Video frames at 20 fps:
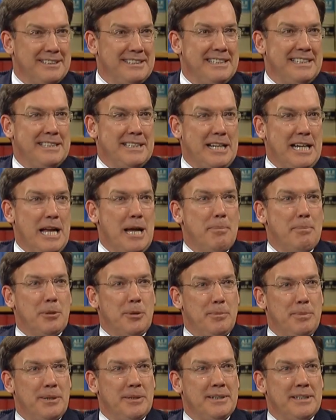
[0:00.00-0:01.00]
in the
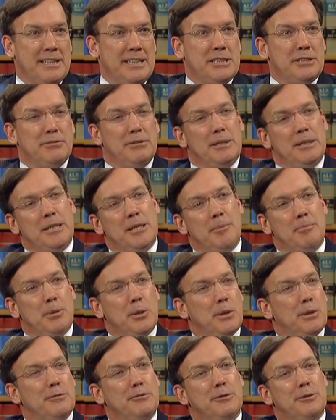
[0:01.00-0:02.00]
Capitol building. It's really a
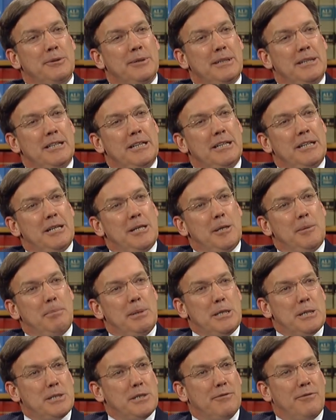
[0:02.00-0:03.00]
beautiful
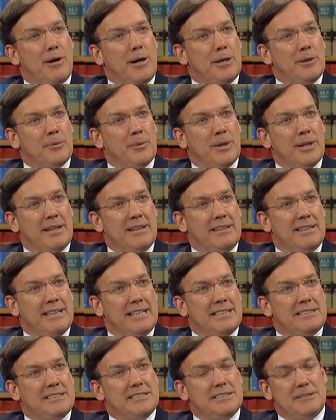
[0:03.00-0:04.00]
piece of artwork
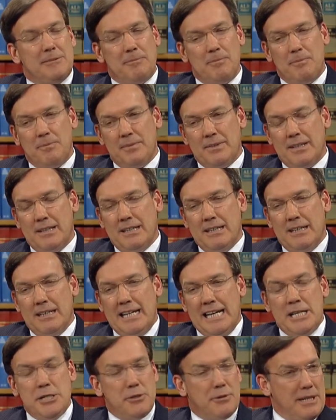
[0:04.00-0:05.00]
that's
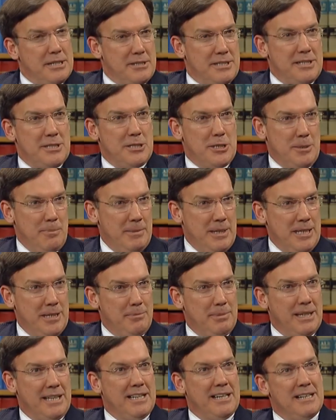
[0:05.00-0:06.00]
interesting to me
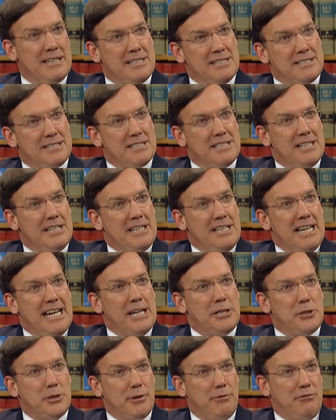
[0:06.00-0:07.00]
because
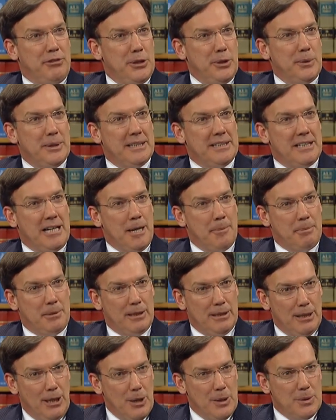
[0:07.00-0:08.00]
as you view it up
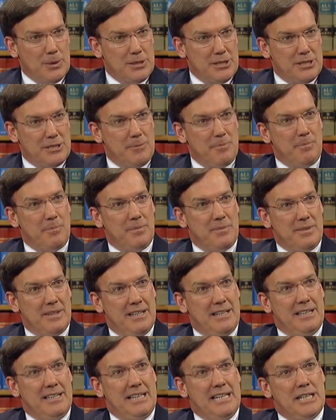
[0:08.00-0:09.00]
close,
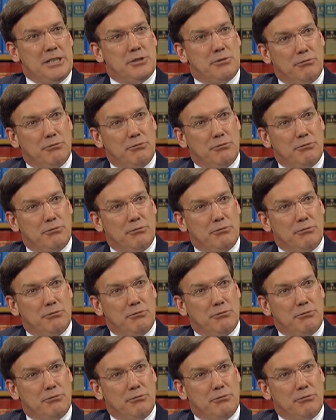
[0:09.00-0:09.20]
it's